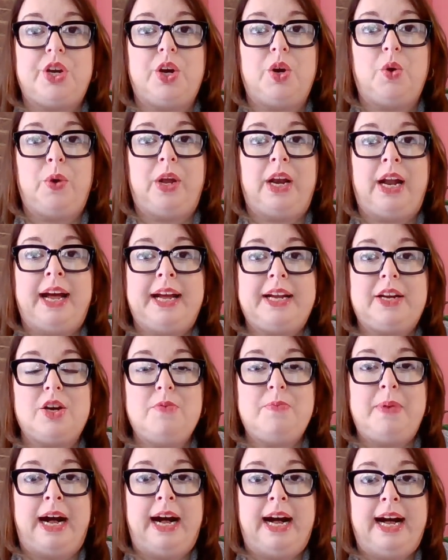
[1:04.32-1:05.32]
So when I
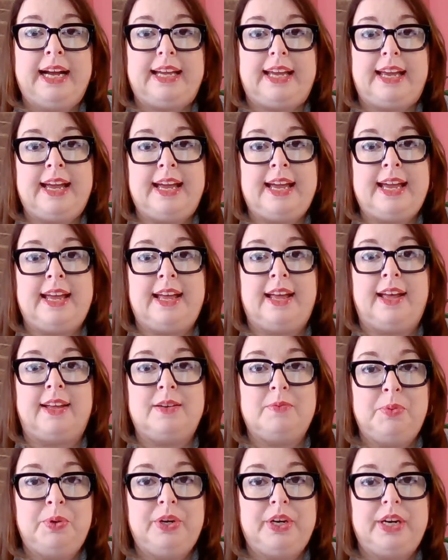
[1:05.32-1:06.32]
go back
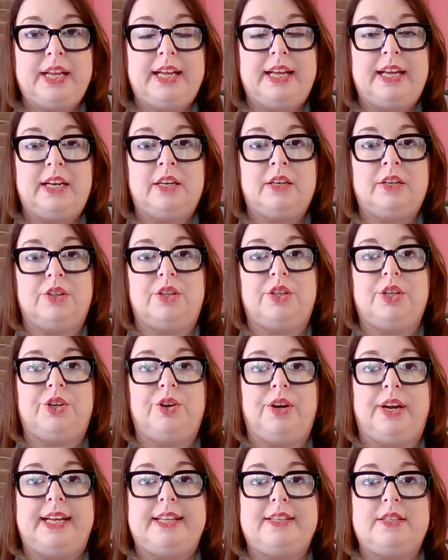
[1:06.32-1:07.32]
and put in the
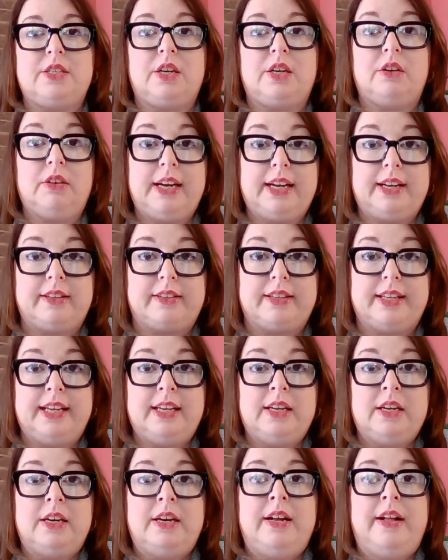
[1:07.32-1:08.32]
grades
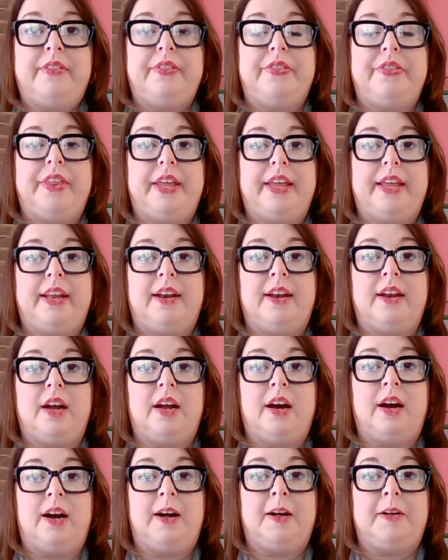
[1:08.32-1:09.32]
correctly, then